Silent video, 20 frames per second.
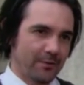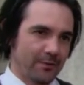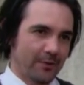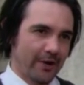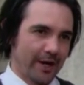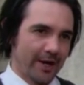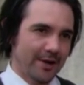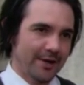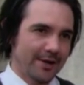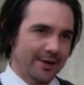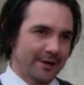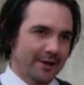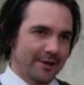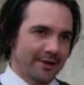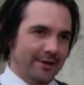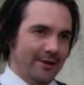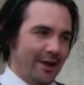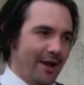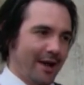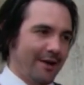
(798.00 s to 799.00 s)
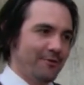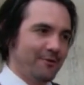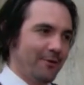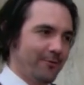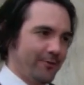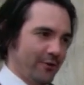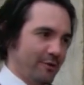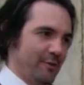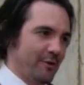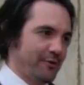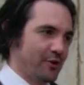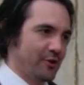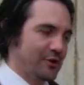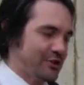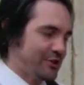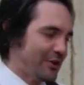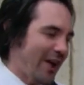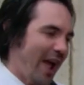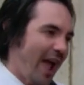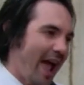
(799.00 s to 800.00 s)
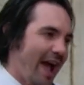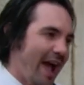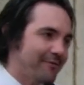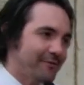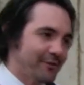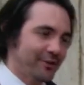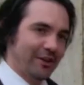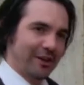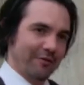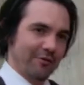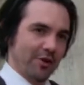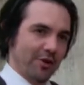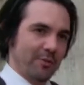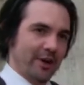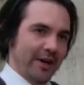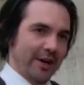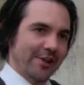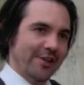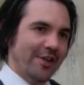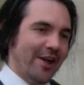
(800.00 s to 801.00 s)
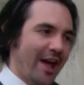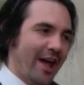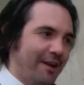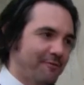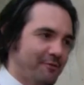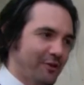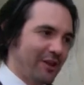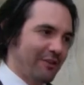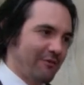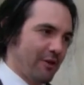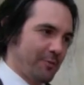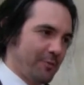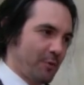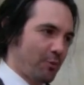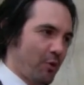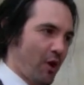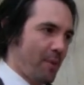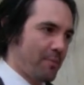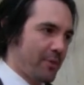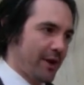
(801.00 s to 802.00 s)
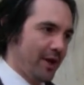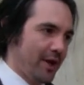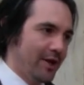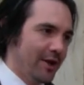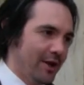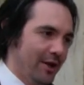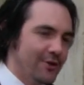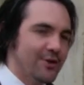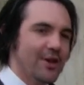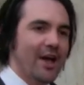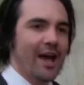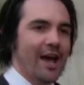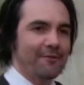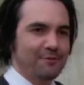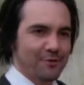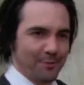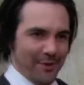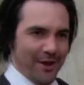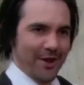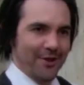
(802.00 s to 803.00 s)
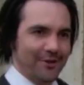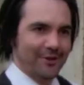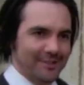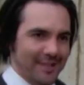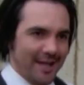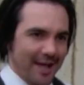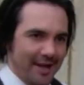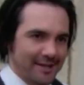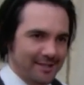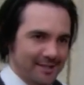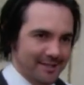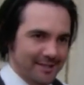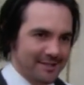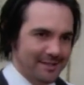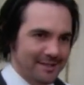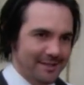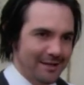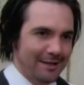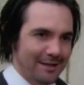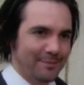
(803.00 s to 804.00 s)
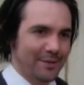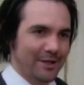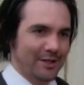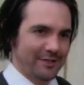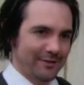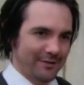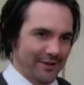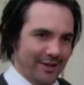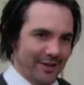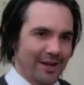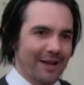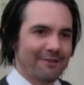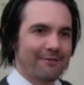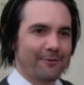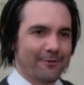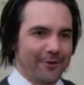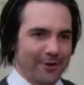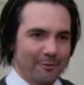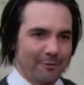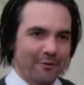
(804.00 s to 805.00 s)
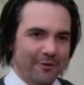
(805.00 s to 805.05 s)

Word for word: right? You have no freedom of choice. You have to give your money. You have to give up your property. You have to pay your taxes. Because if you did have a freedom